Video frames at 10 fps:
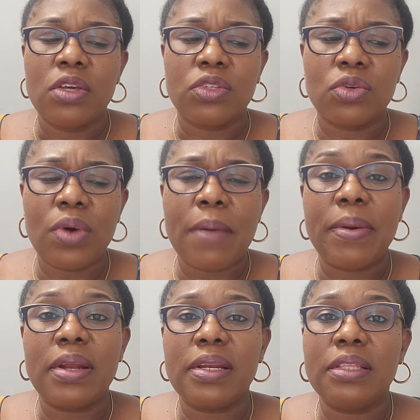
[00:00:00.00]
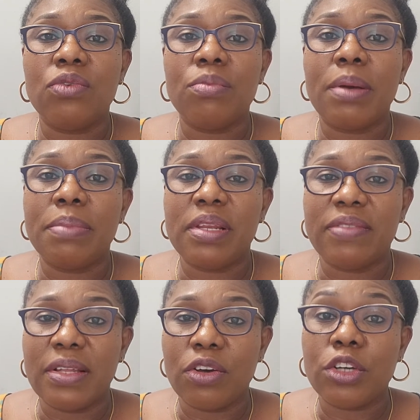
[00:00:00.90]
So apparently the woman believed
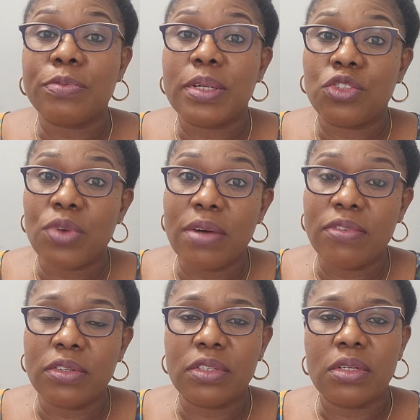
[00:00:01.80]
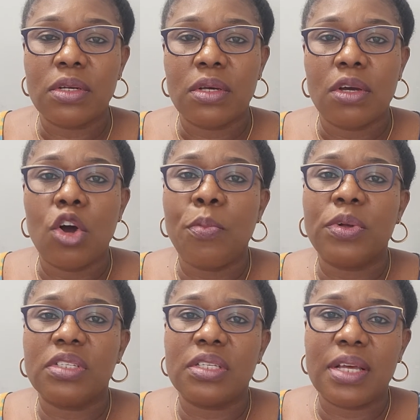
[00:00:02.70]
that the husband traveled up
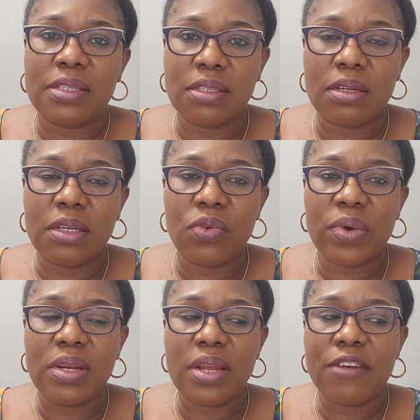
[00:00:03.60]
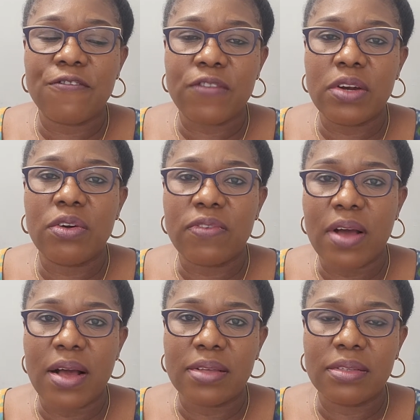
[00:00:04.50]
until that Sunday, when a friend of
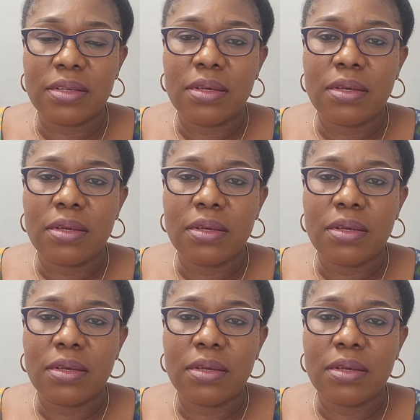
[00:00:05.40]
hers